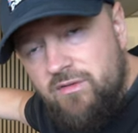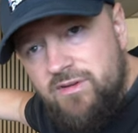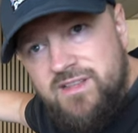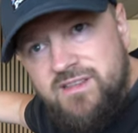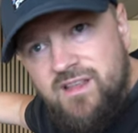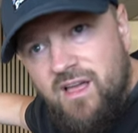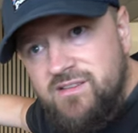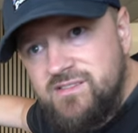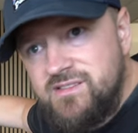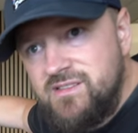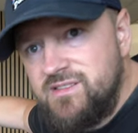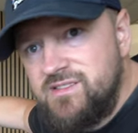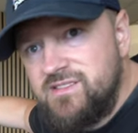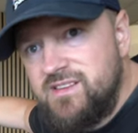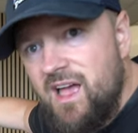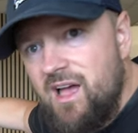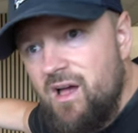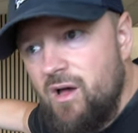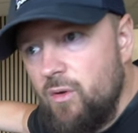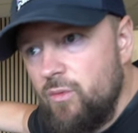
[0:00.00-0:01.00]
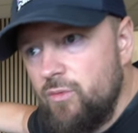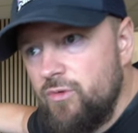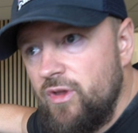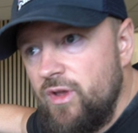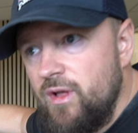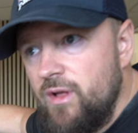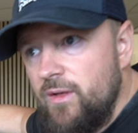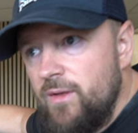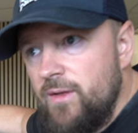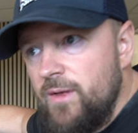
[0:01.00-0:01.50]
It doesn't sound
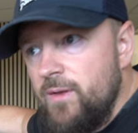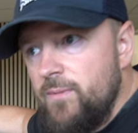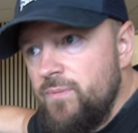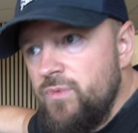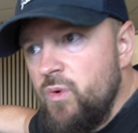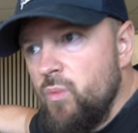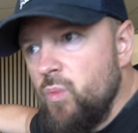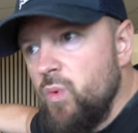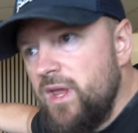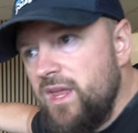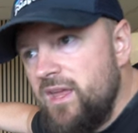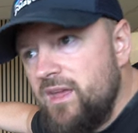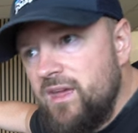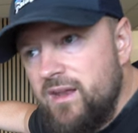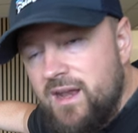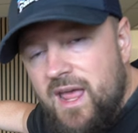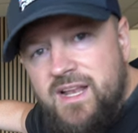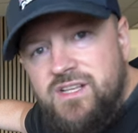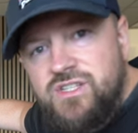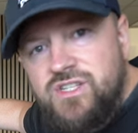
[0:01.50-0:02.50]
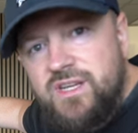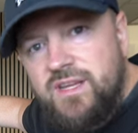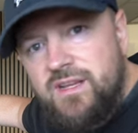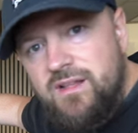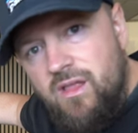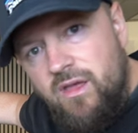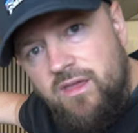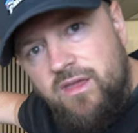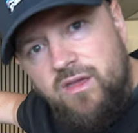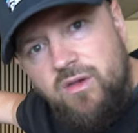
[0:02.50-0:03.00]
weak and edgy
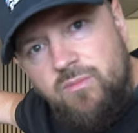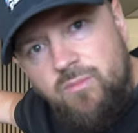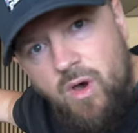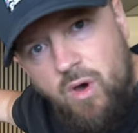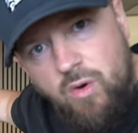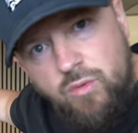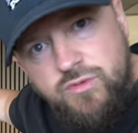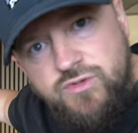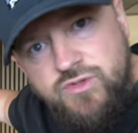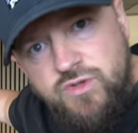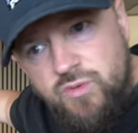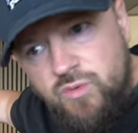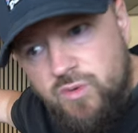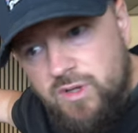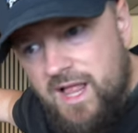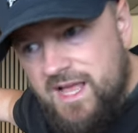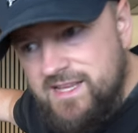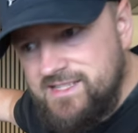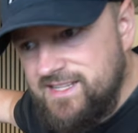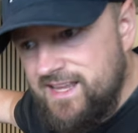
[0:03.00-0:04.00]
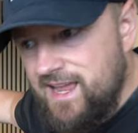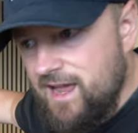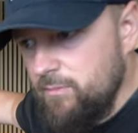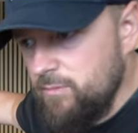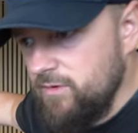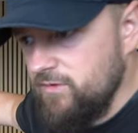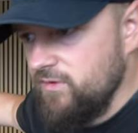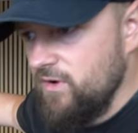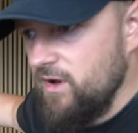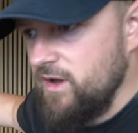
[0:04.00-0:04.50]
like old school Class D
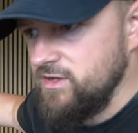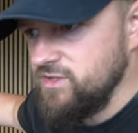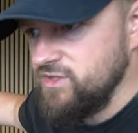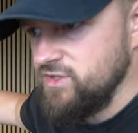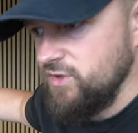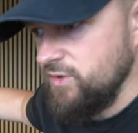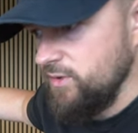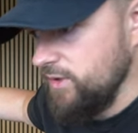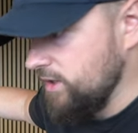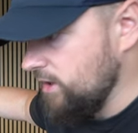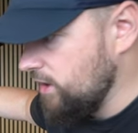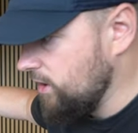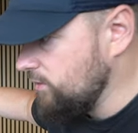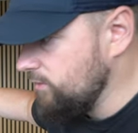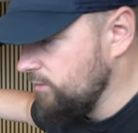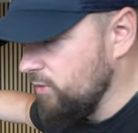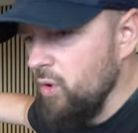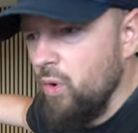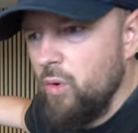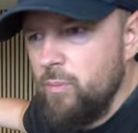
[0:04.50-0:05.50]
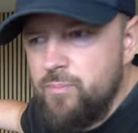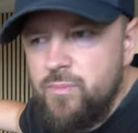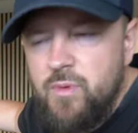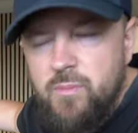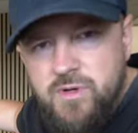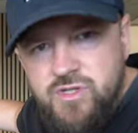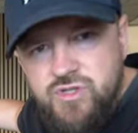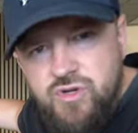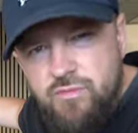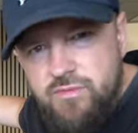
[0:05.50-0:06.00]
amplifiers do, you know, or the
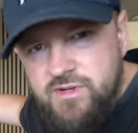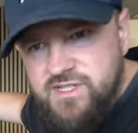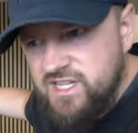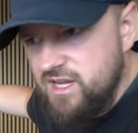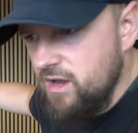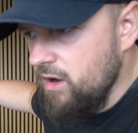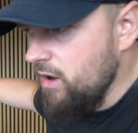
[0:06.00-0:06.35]
majority